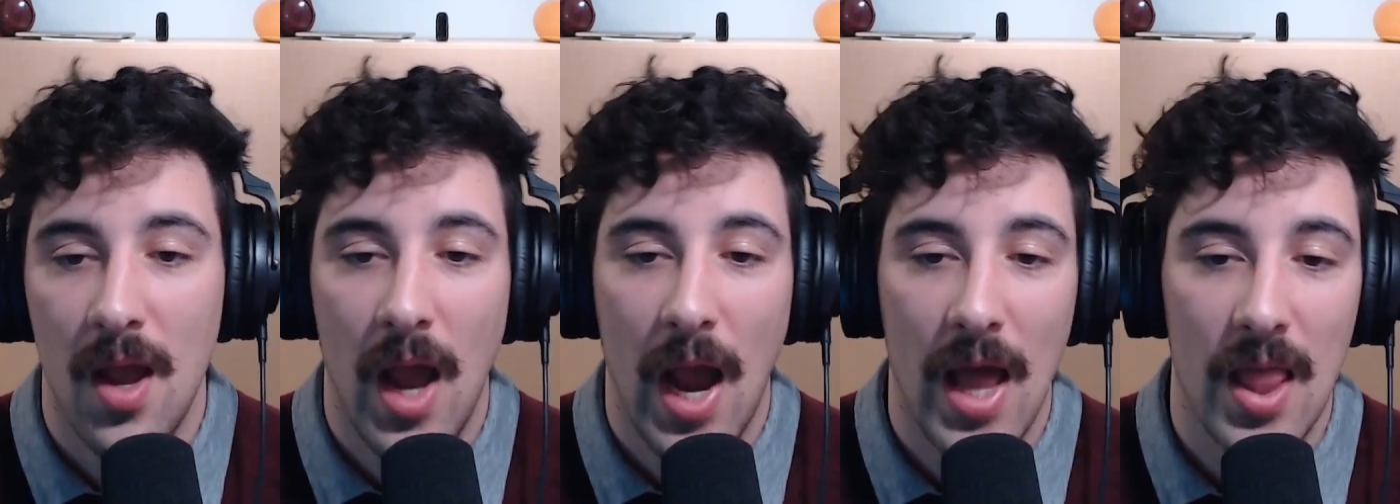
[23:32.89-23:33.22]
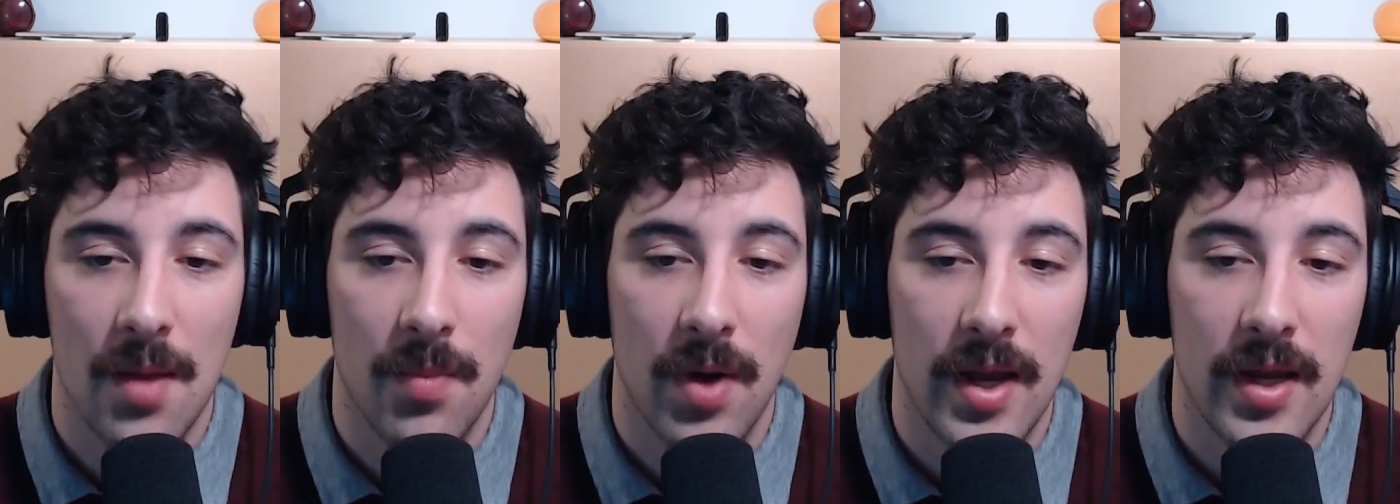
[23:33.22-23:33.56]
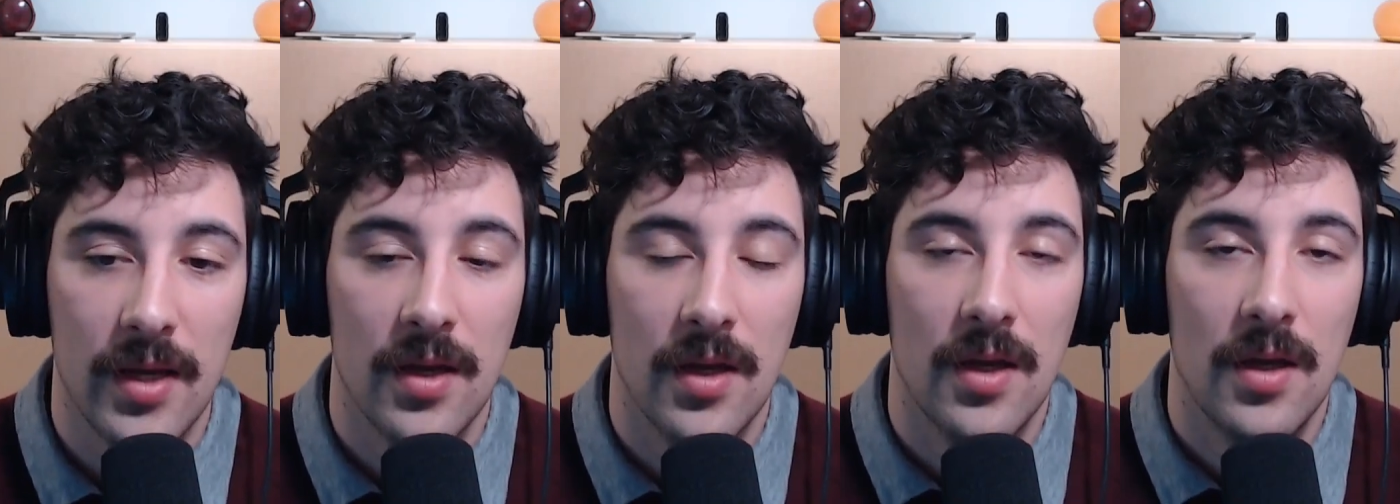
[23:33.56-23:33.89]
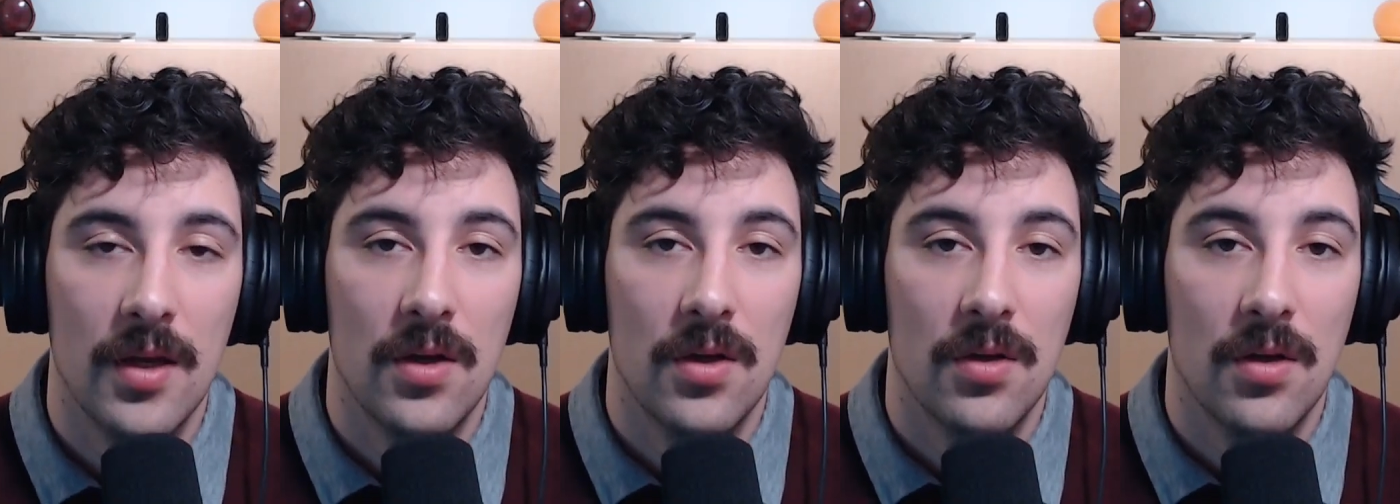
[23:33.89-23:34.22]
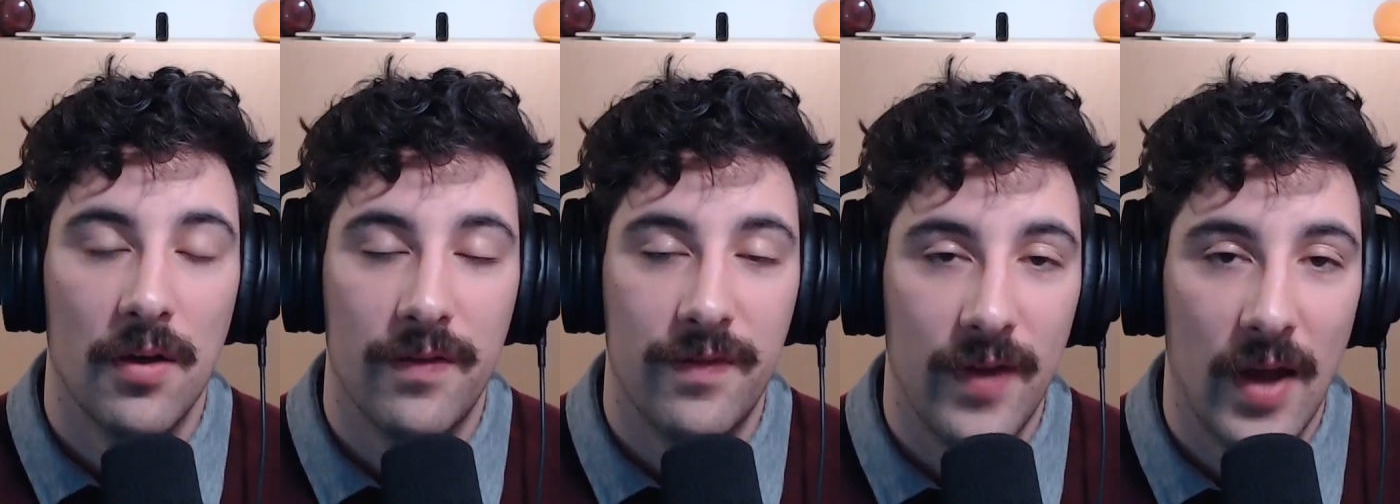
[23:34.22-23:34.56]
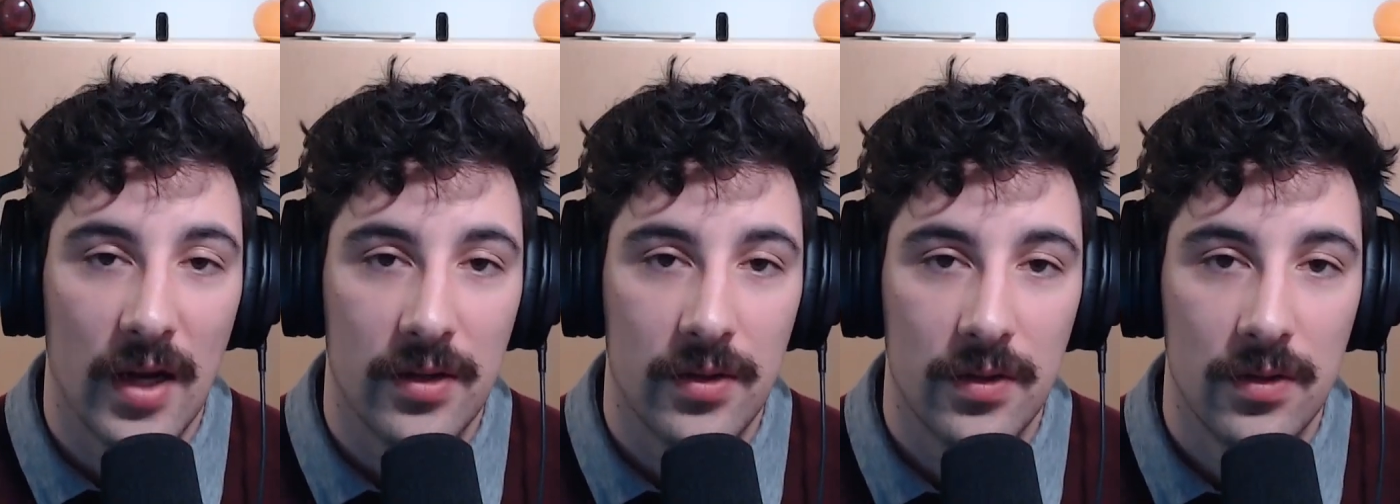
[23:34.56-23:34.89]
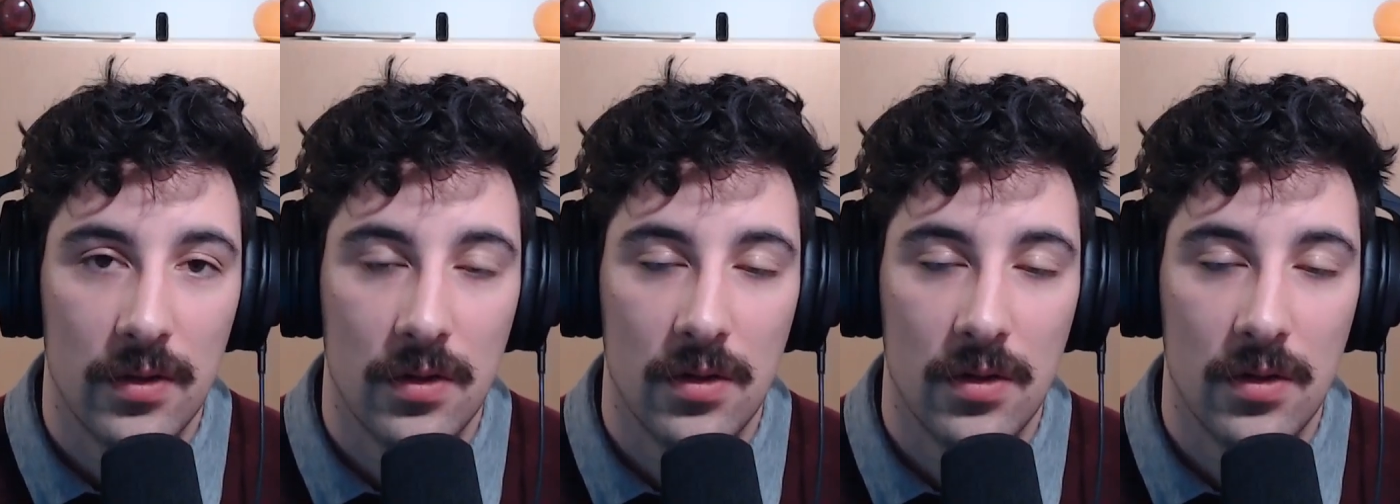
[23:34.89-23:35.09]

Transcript: how that might affect,